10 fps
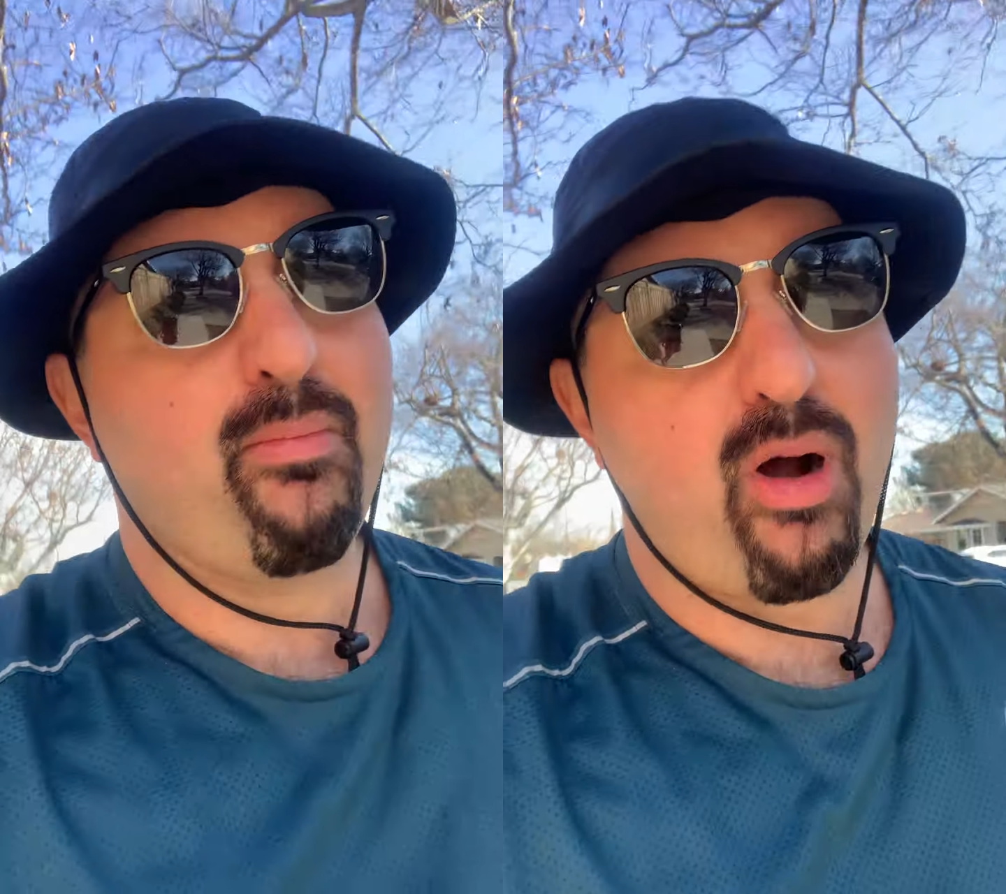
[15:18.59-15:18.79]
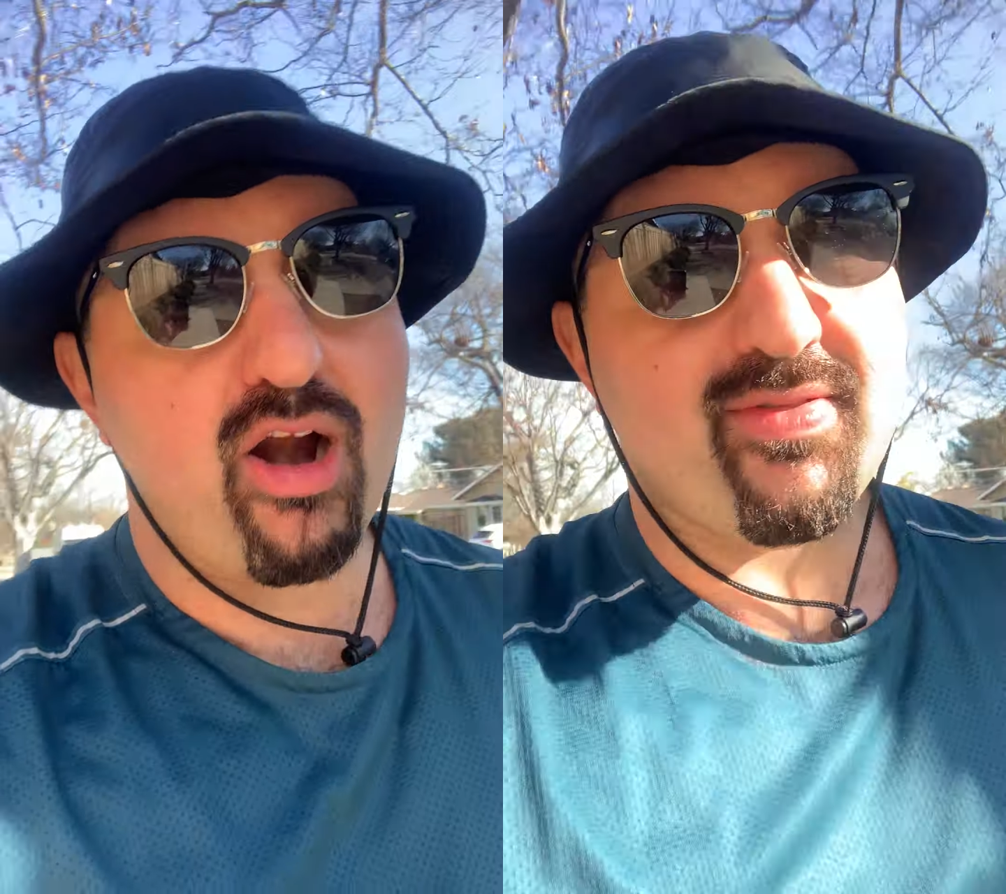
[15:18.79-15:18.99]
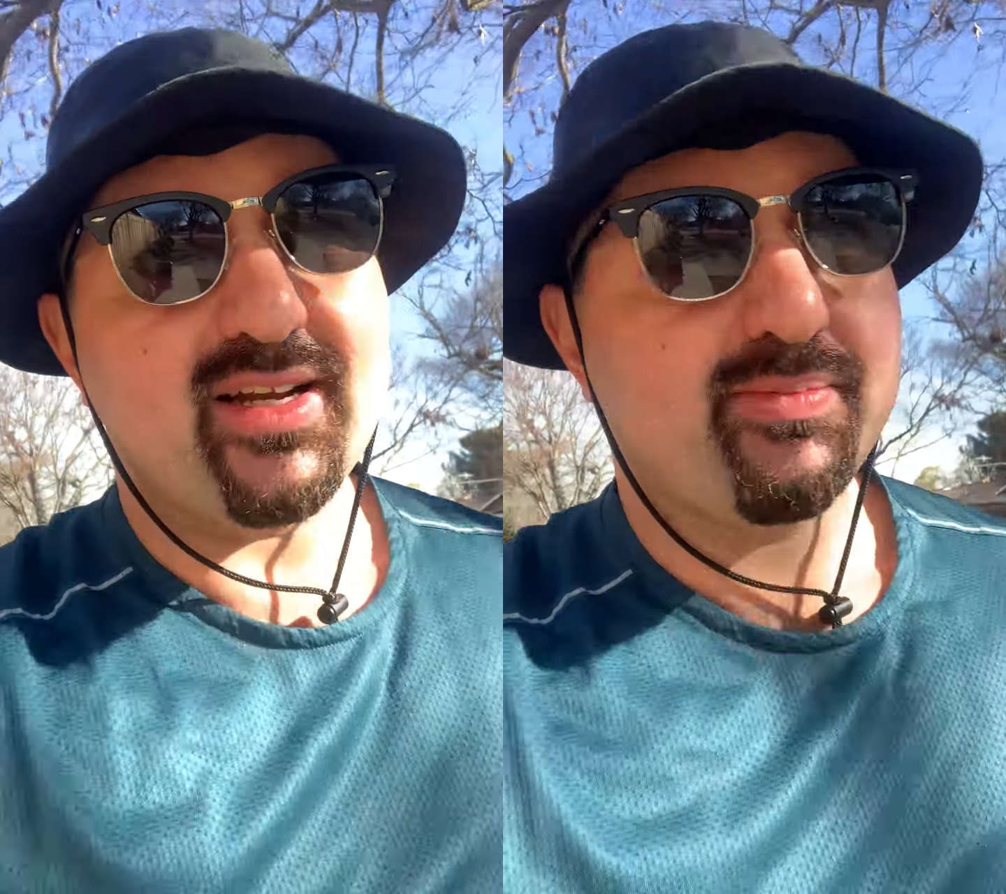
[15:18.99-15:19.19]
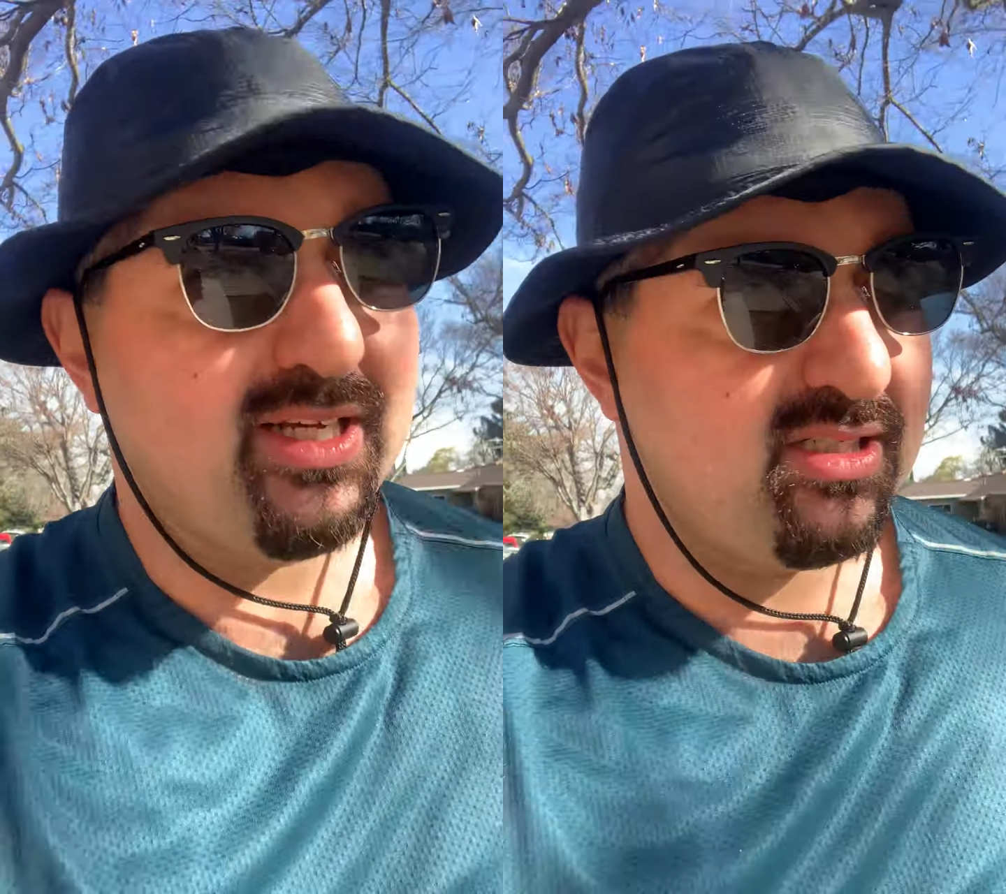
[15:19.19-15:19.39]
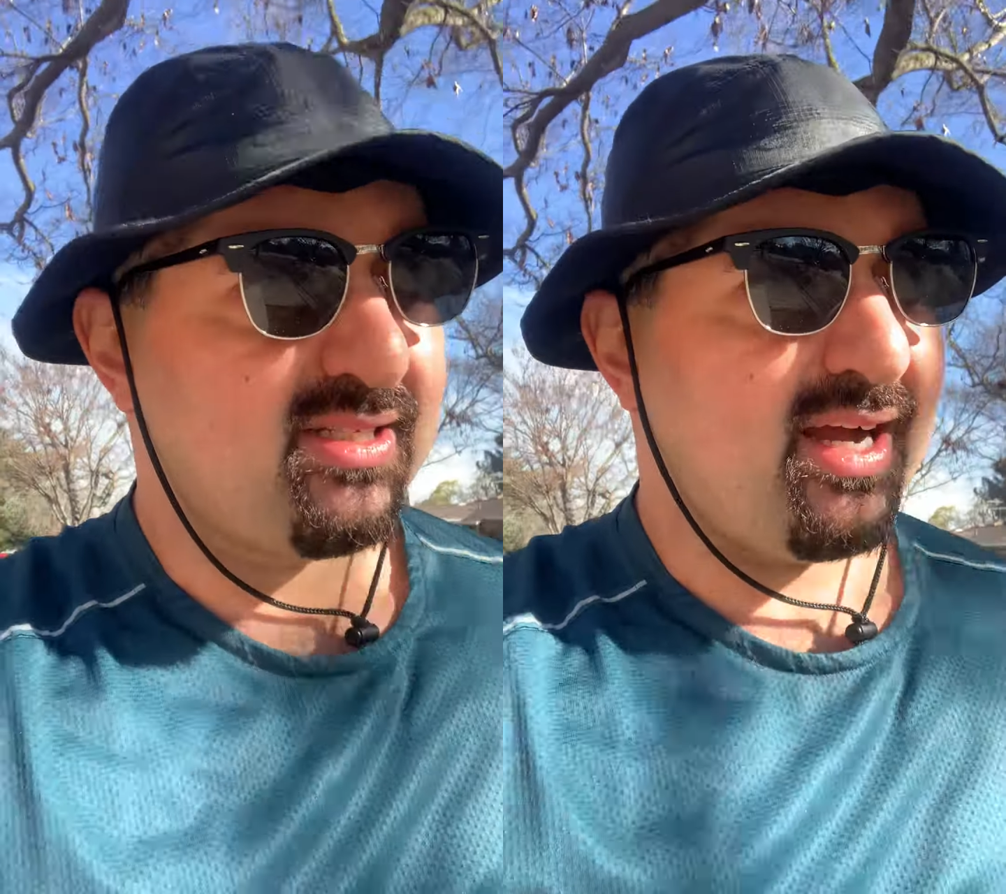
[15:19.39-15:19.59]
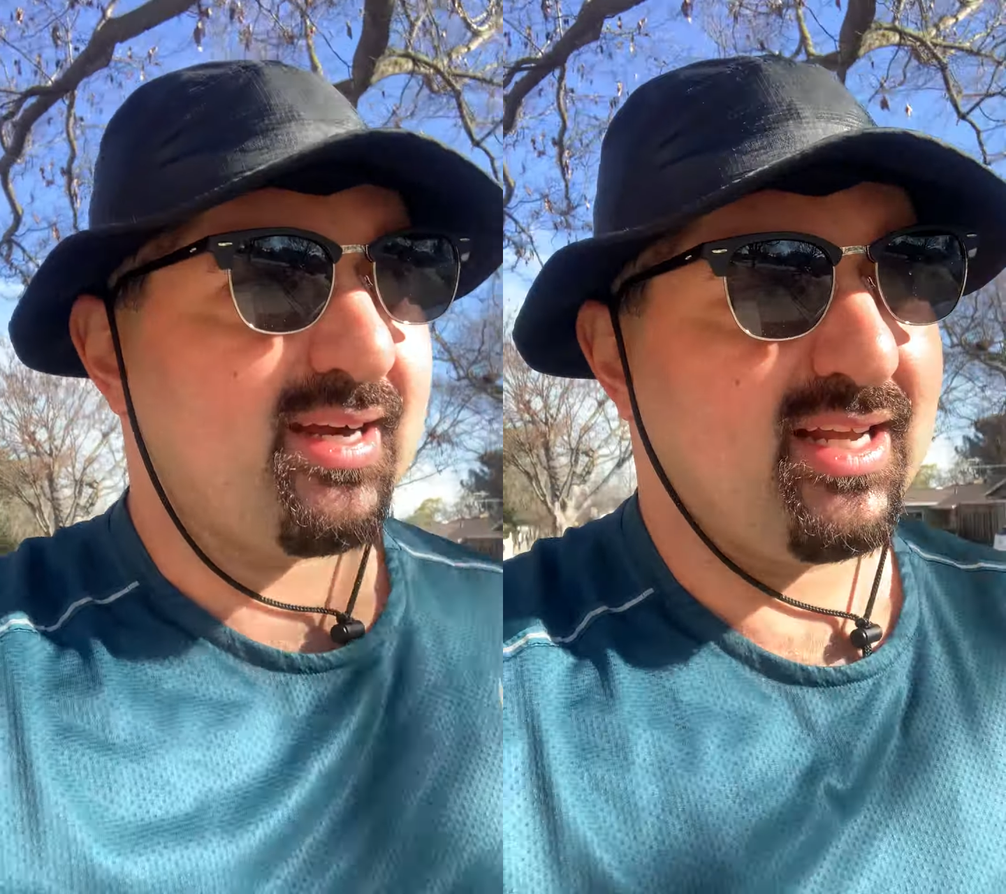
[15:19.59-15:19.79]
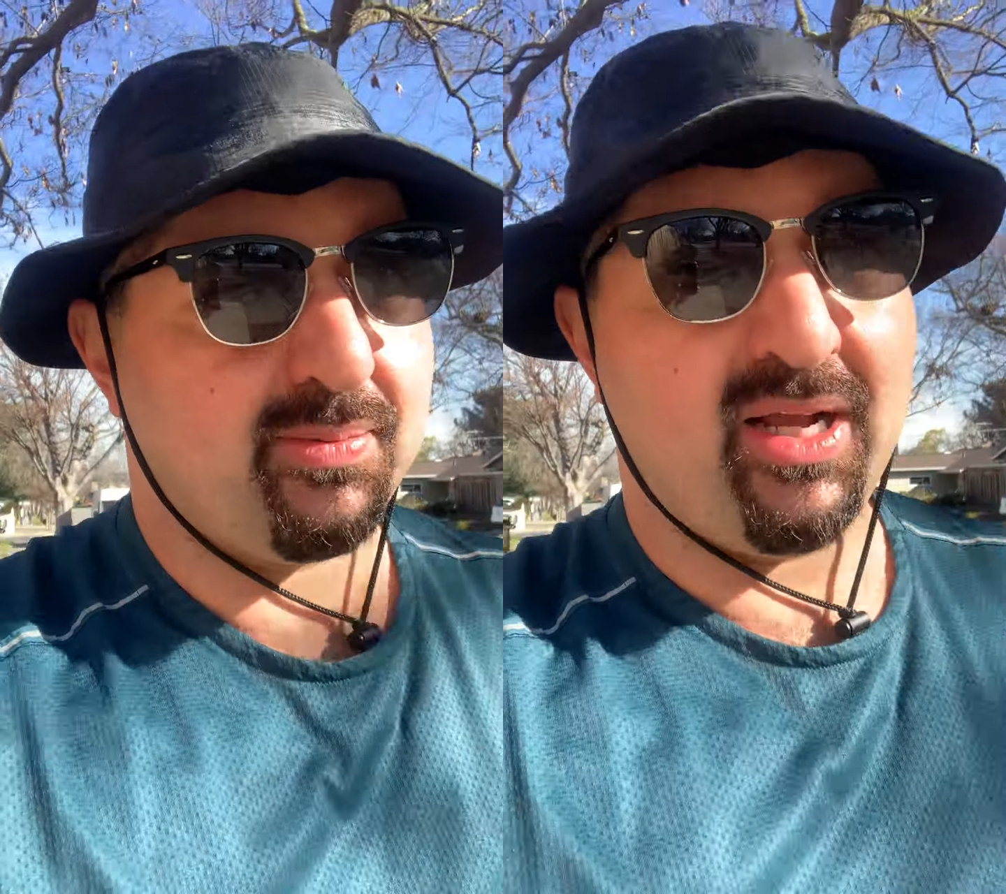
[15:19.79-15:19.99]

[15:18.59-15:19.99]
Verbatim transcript: Part of that is because society has